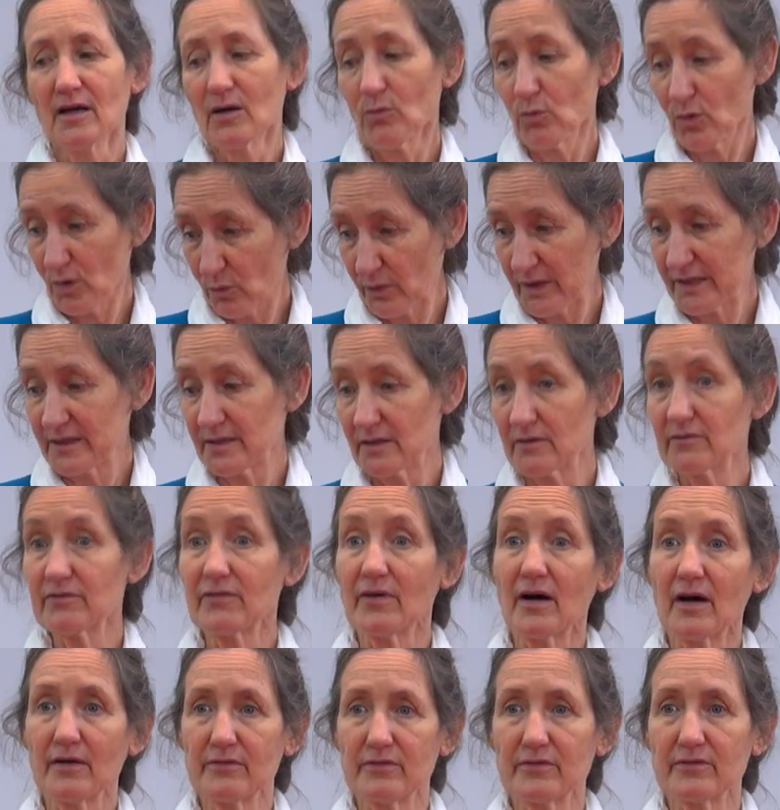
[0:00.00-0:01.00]
Well, we did
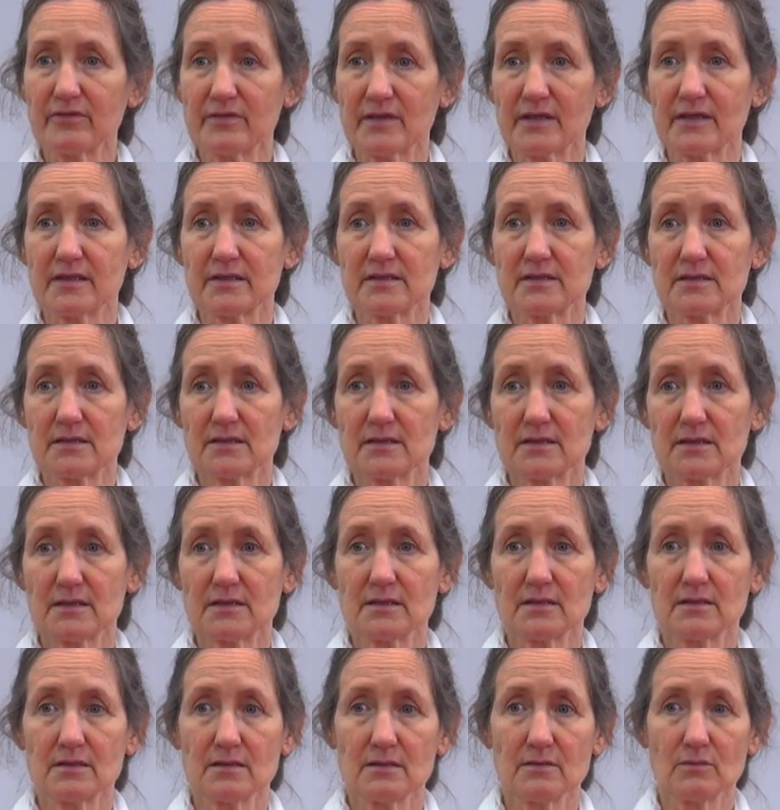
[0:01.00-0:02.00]
5 of these.
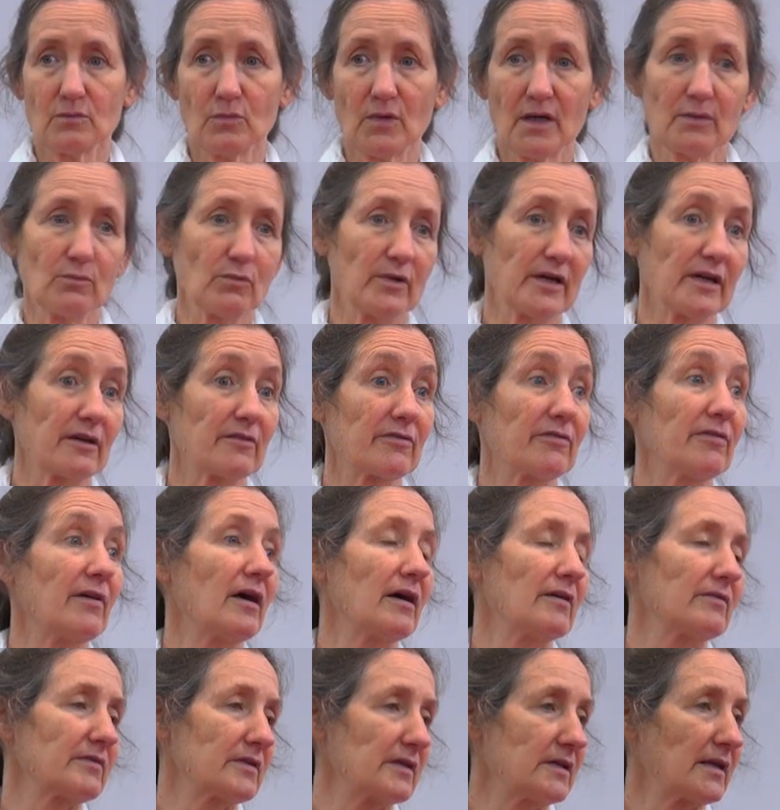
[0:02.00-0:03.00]
1 week,
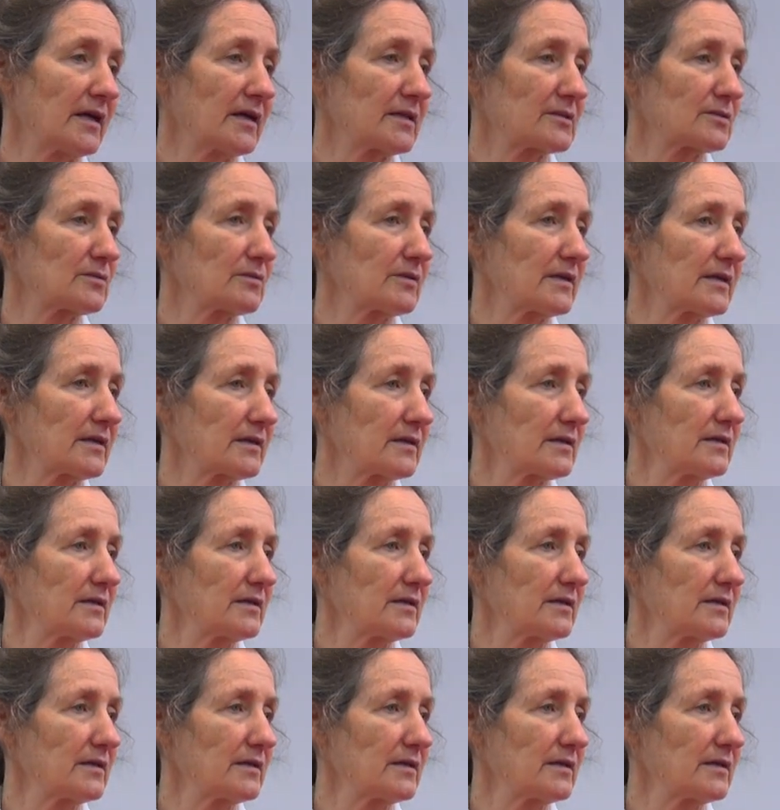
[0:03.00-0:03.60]
5 the next week.